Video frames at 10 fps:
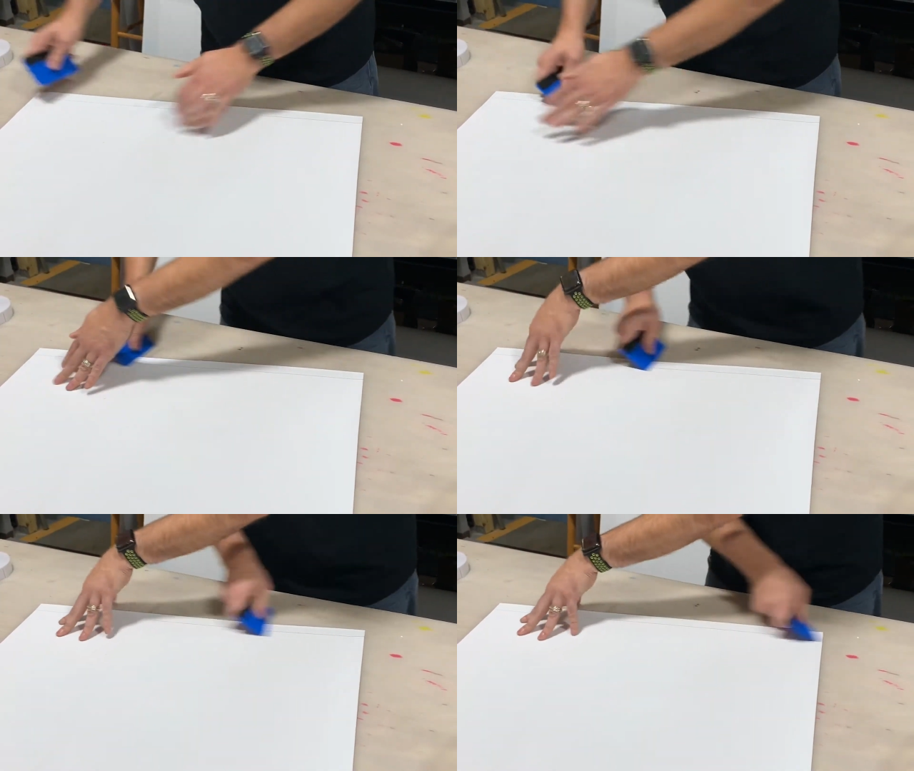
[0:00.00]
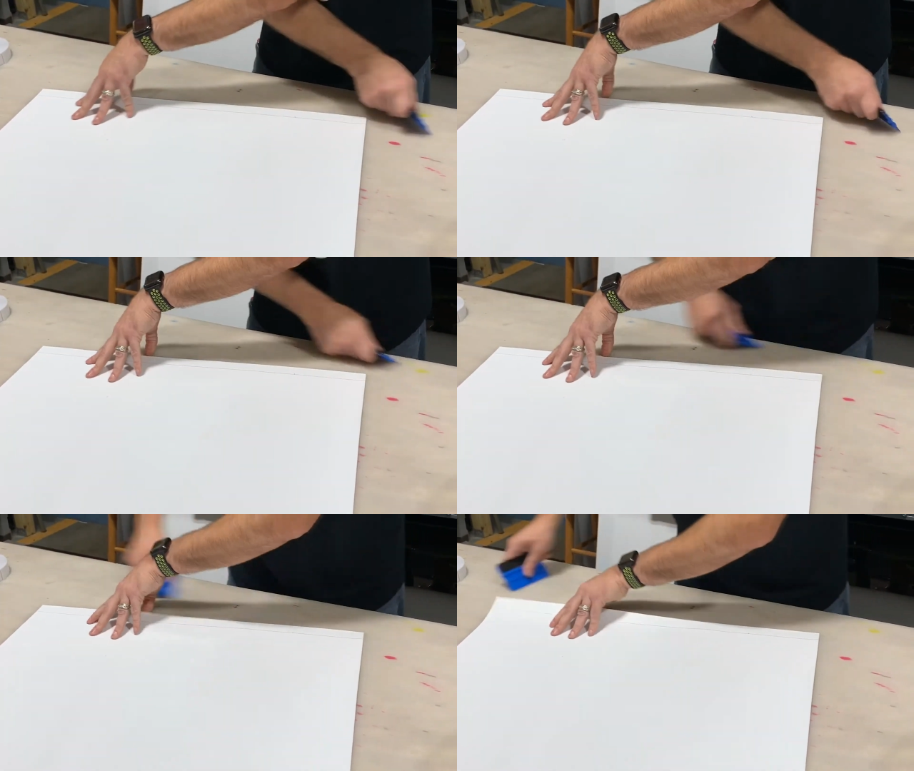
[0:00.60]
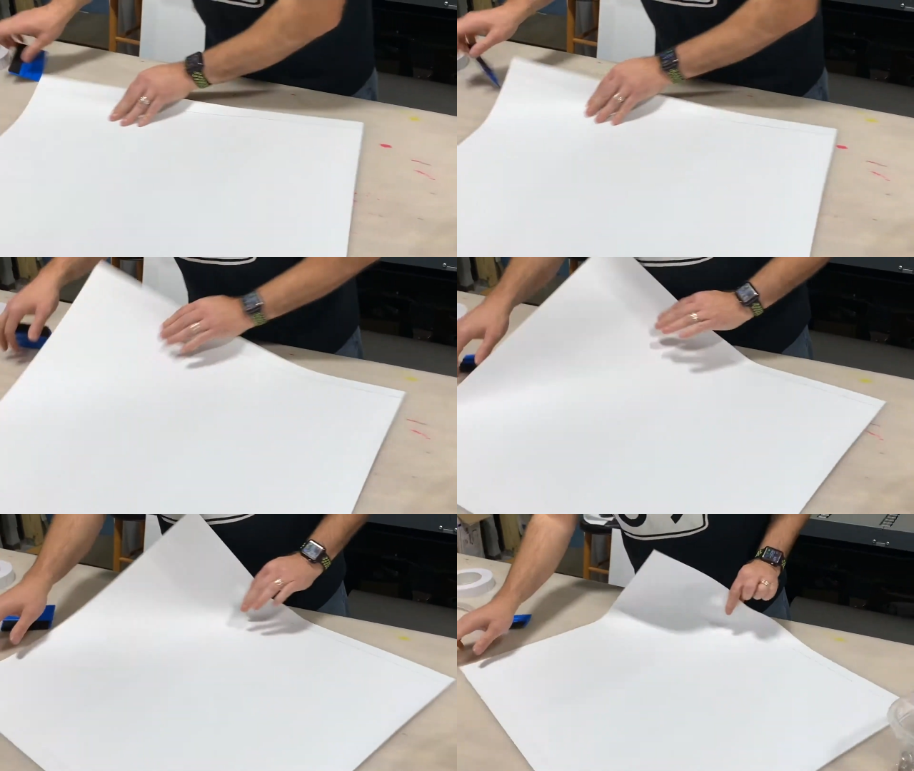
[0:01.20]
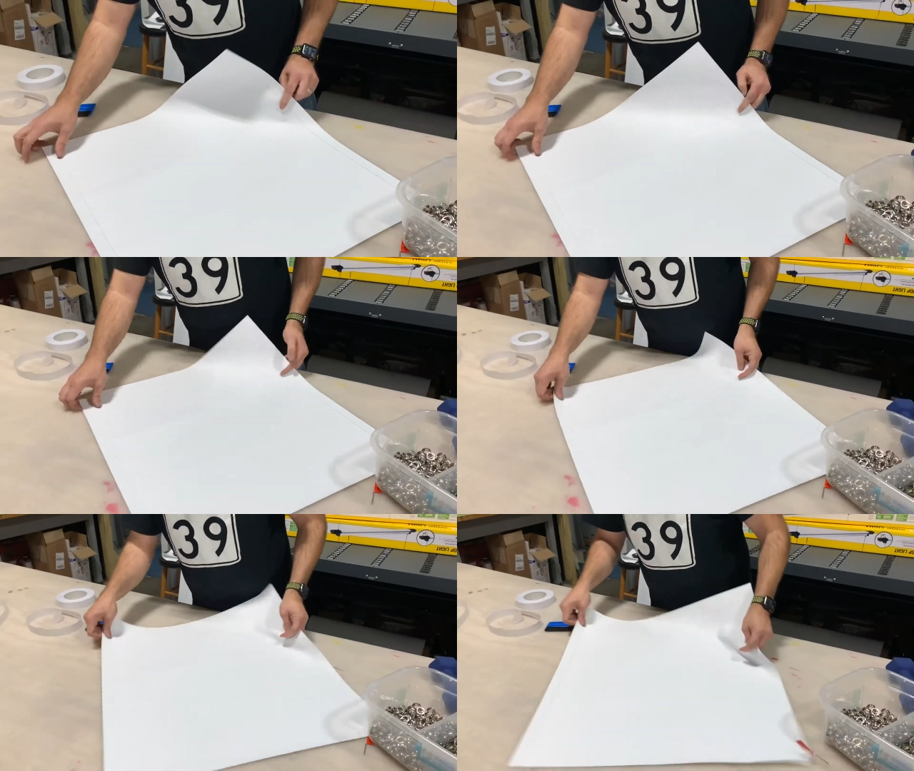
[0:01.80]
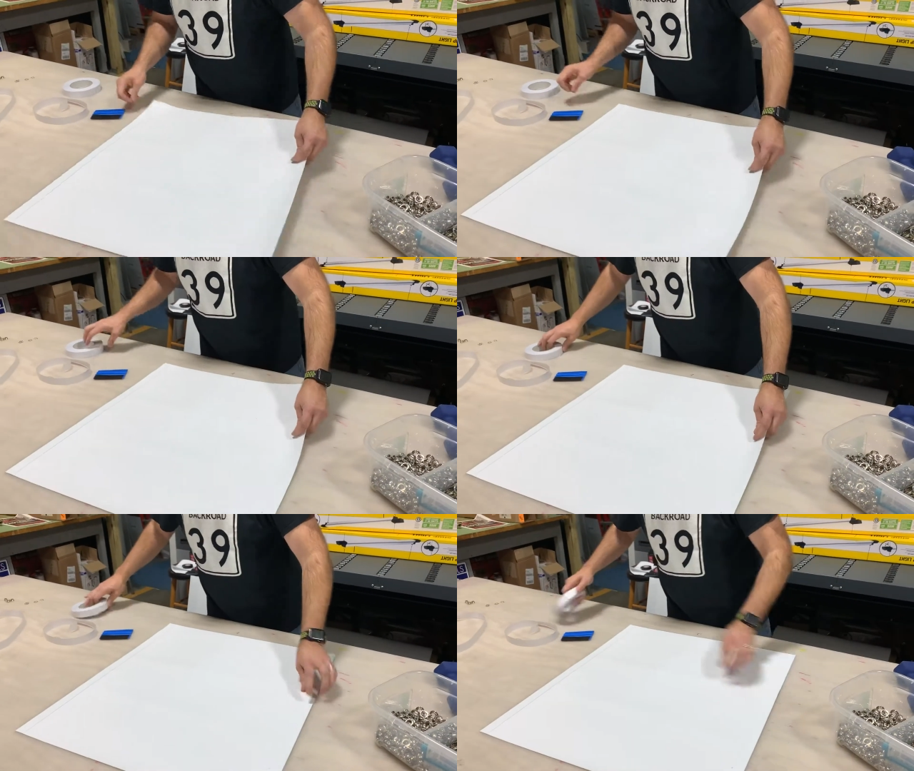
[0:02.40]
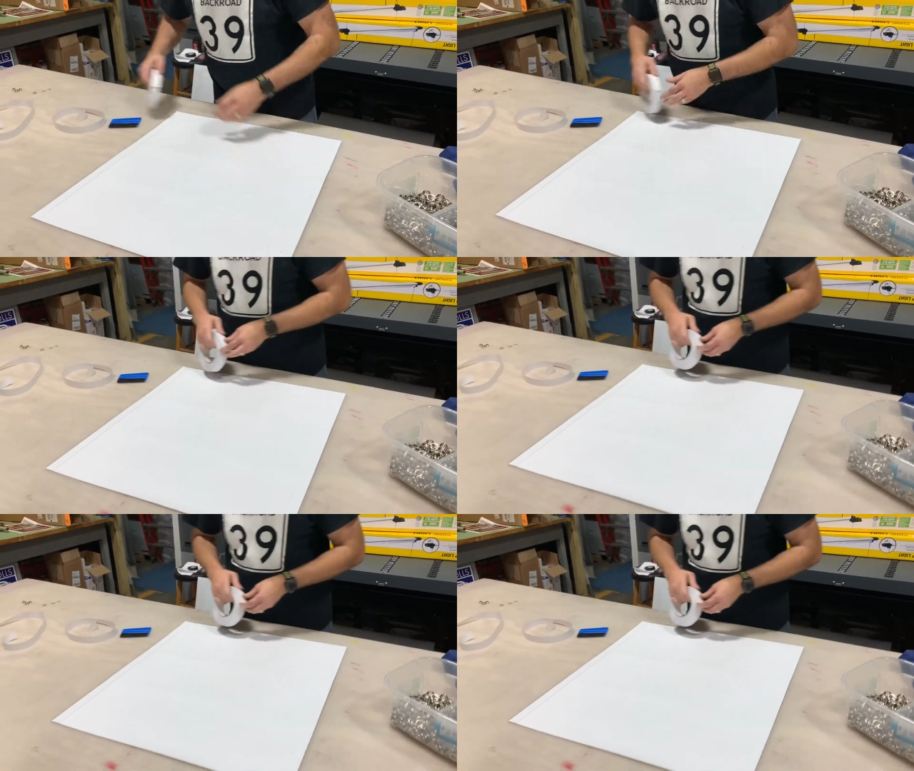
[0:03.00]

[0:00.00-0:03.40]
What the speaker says: (no speaker visible)